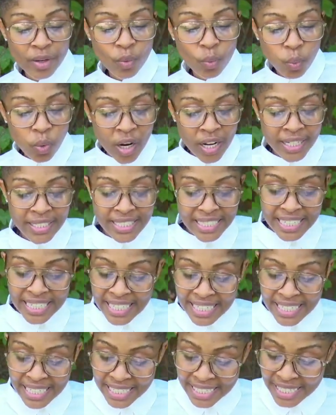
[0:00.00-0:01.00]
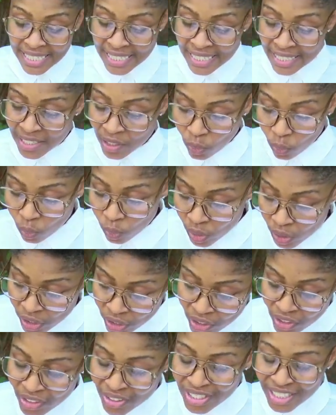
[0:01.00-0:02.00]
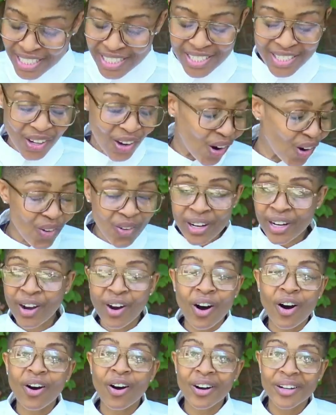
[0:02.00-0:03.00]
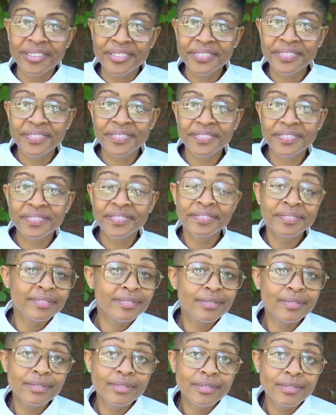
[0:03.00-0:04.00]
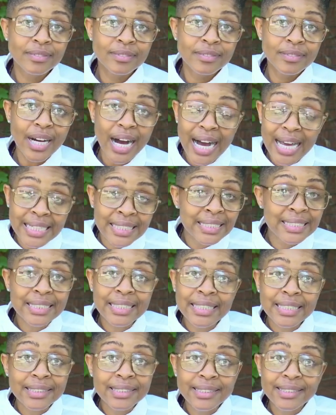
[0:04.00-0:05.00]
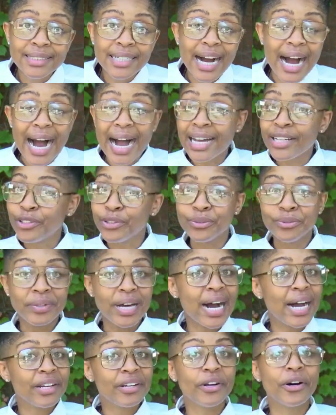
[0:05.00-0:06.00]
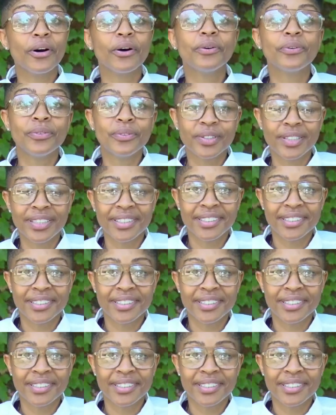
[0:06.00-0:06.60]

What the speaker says: what in the world is going on. Honestly, I do not know.